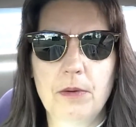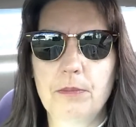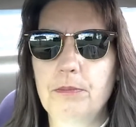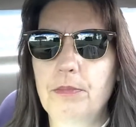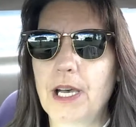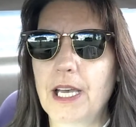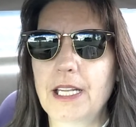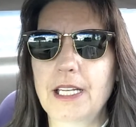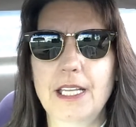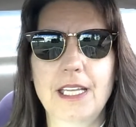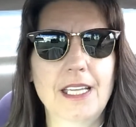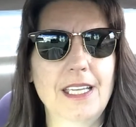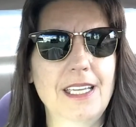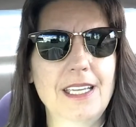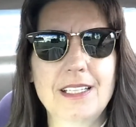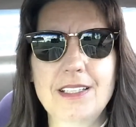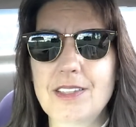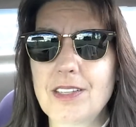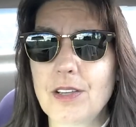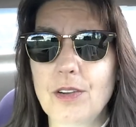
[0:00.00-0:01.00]
But
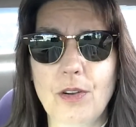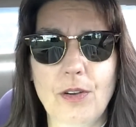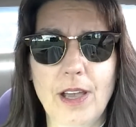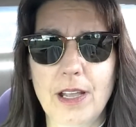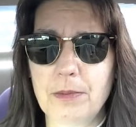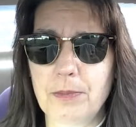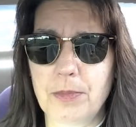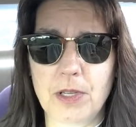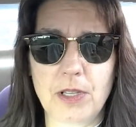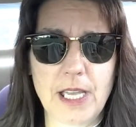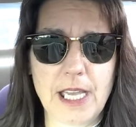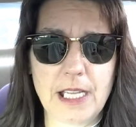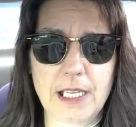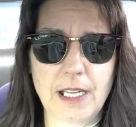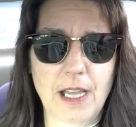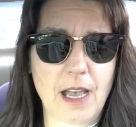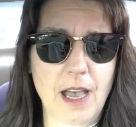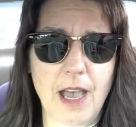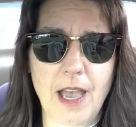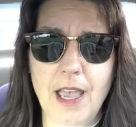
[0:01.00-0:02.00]
it's incredible.
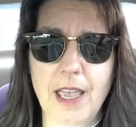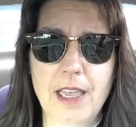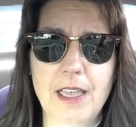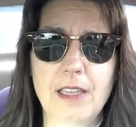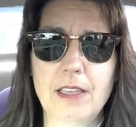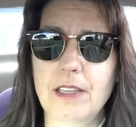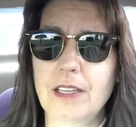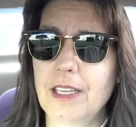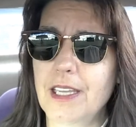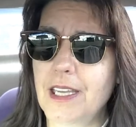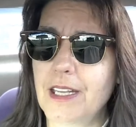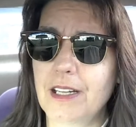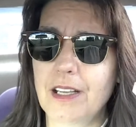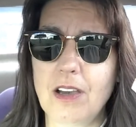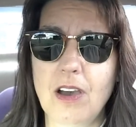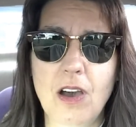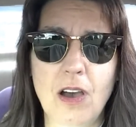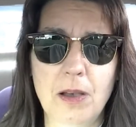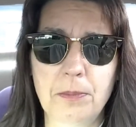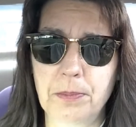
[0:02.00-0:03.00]
And I get
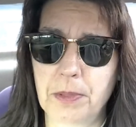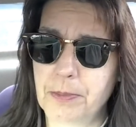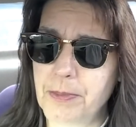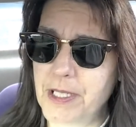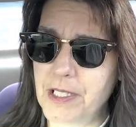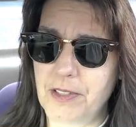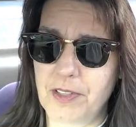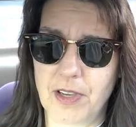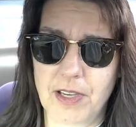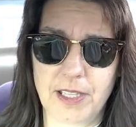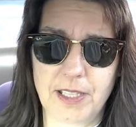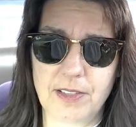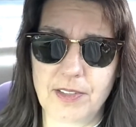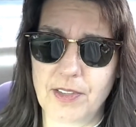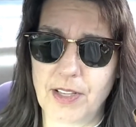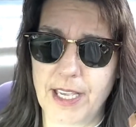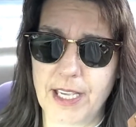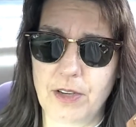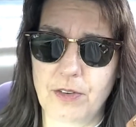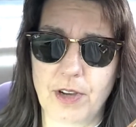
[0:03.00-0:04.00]
compliments on
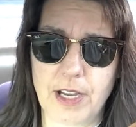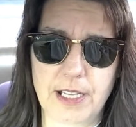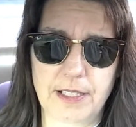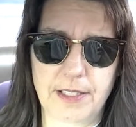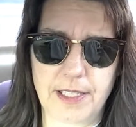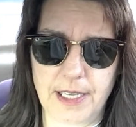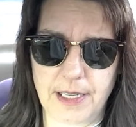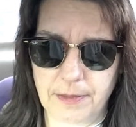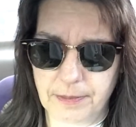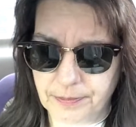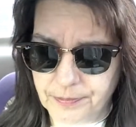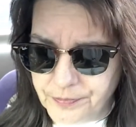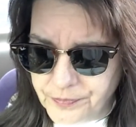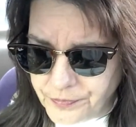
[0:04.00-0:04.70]
this like crazy.